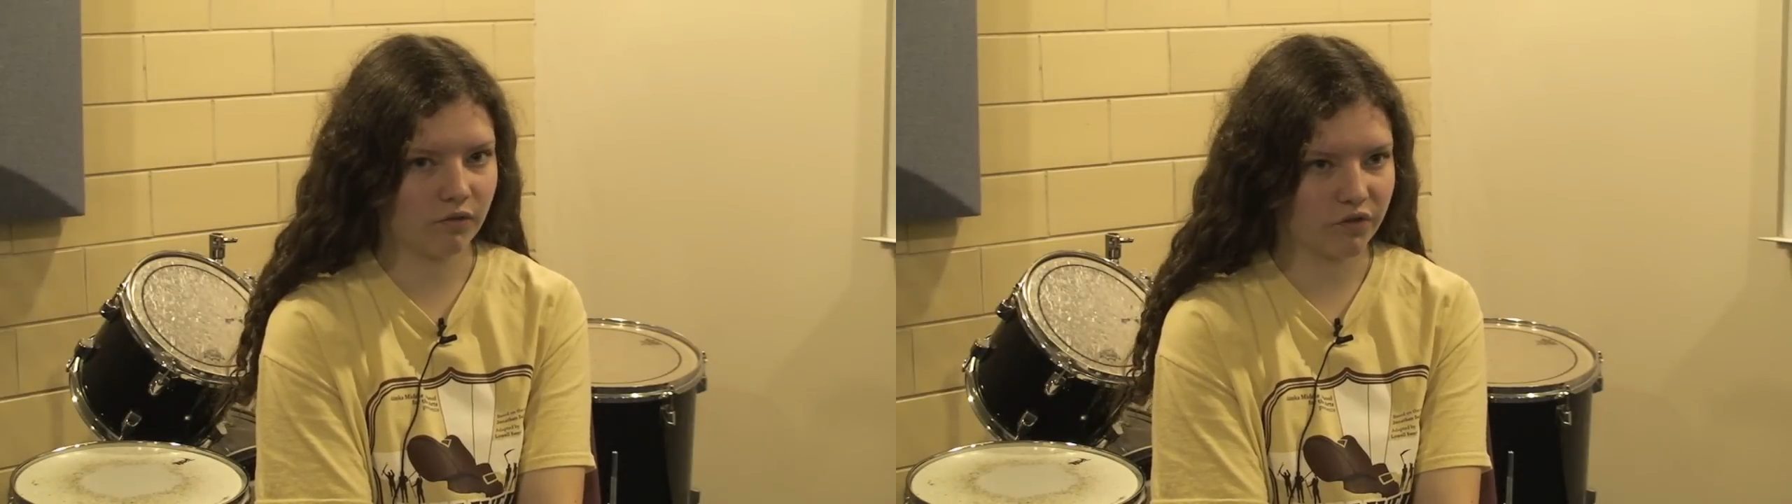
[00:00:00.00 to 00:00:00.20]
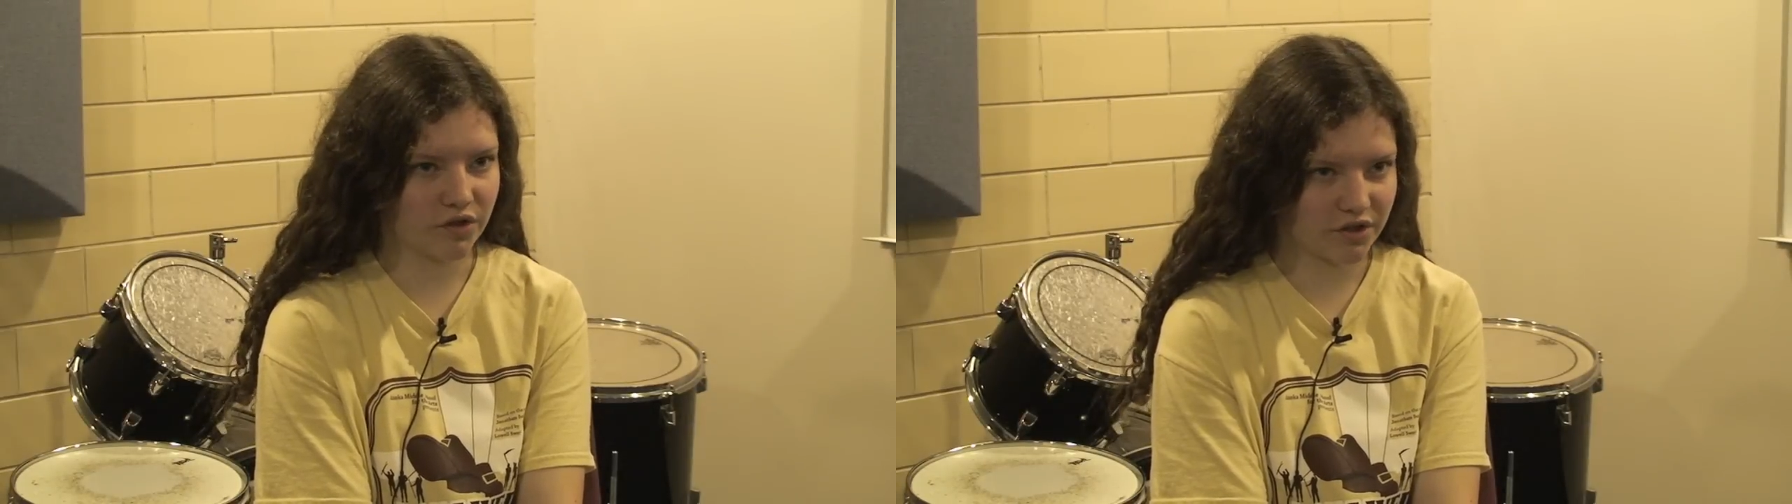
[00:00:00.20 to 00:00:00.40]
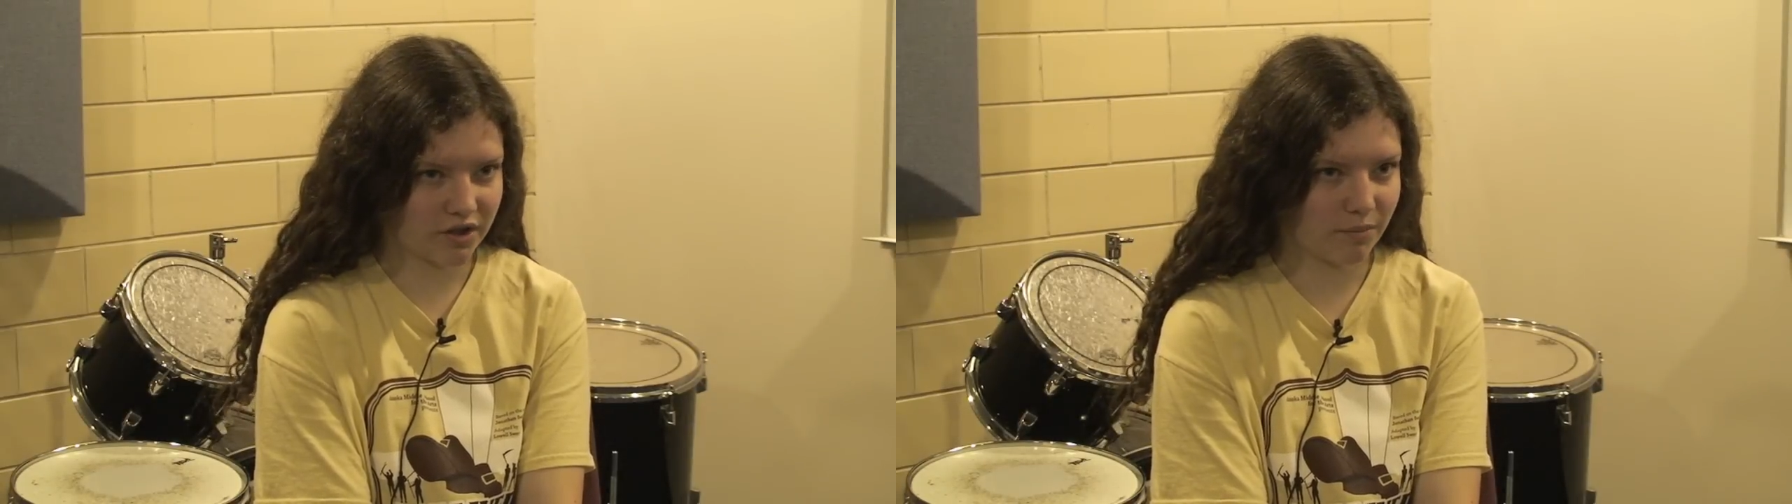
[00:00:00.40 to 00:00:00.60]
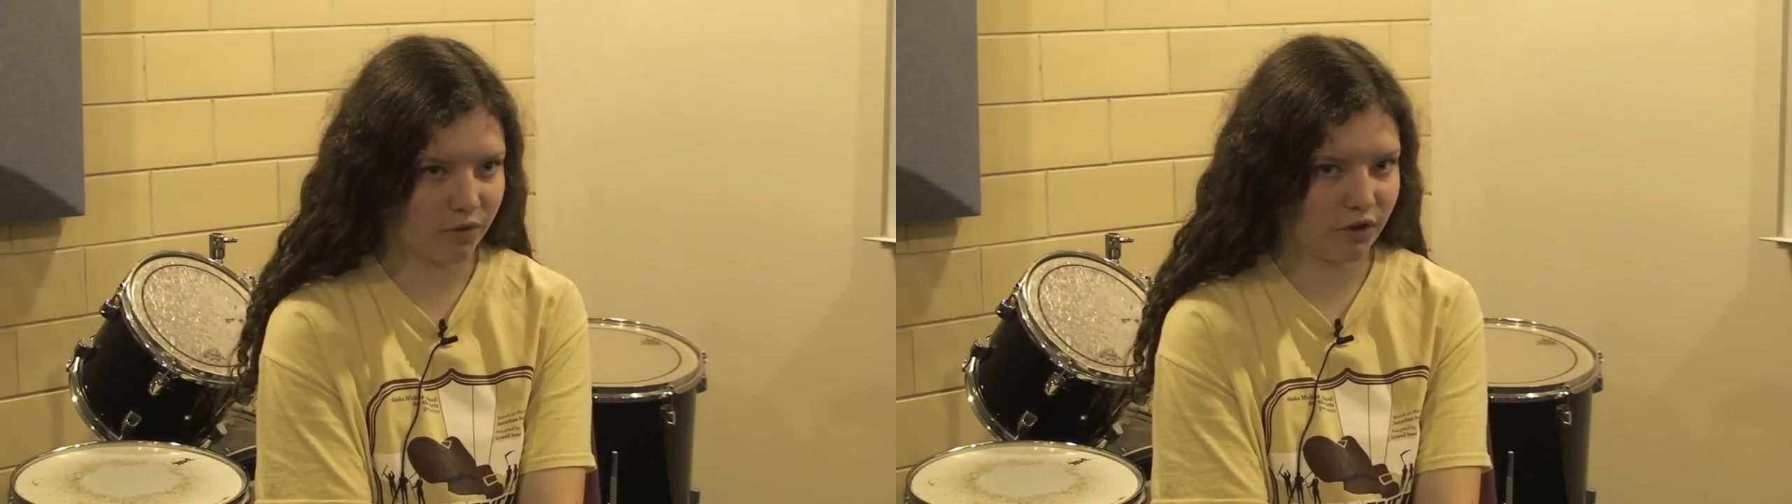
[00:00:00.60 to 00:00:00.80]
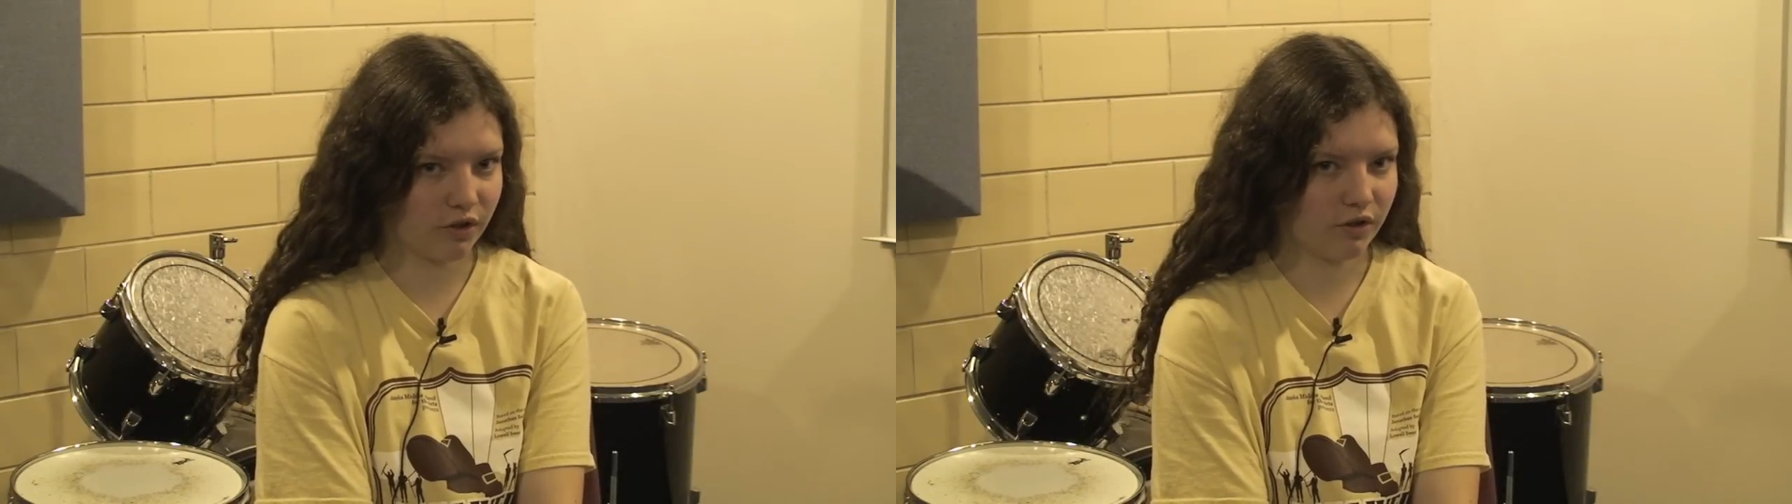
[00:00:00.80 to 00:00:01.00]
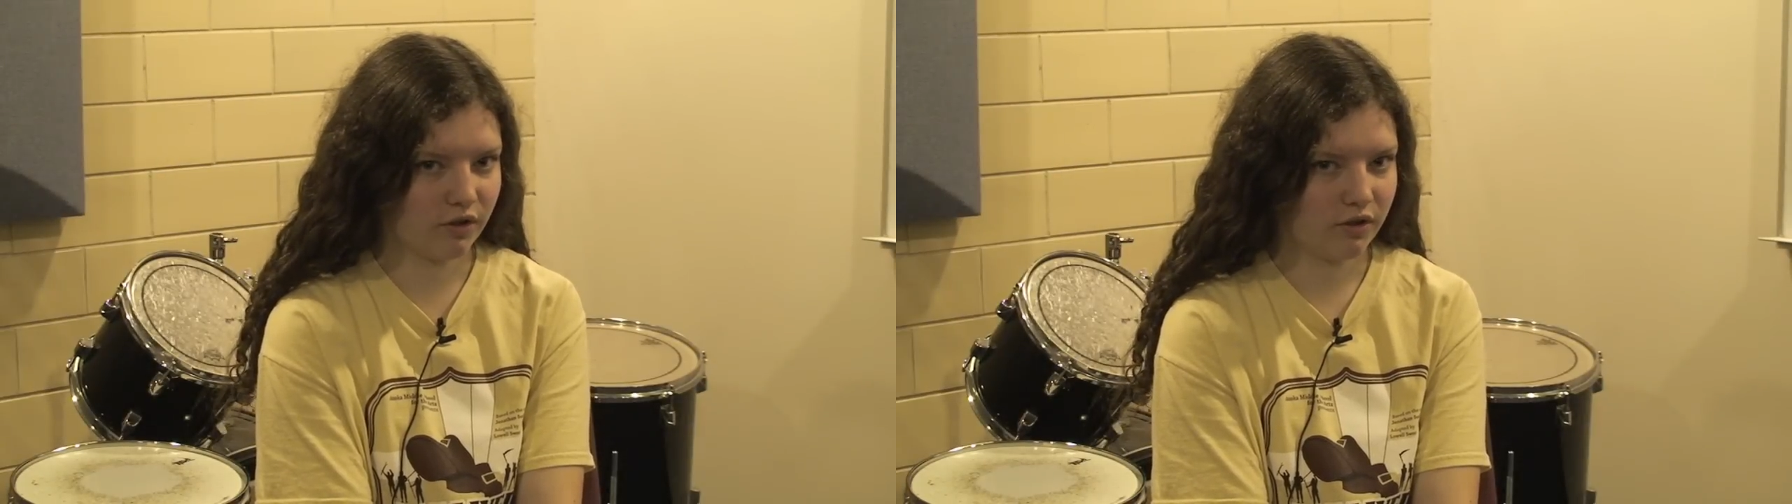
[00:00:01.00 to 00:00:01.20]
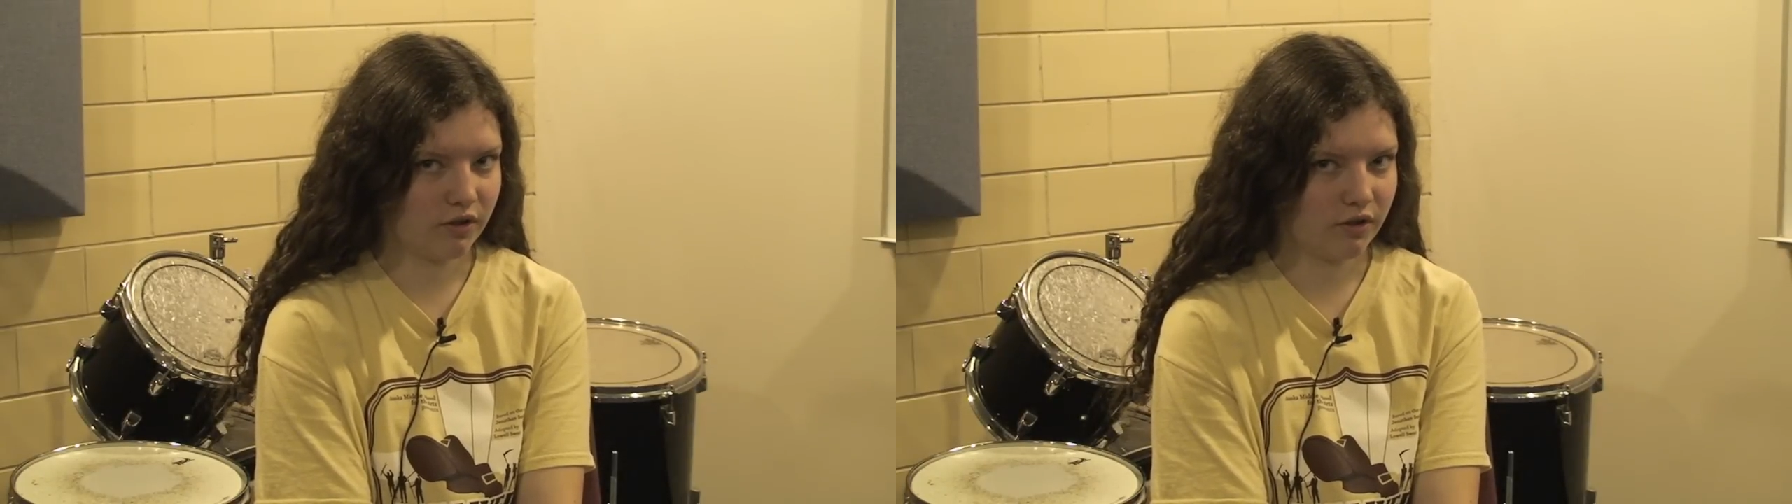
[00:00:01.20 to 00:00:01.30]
over the summer.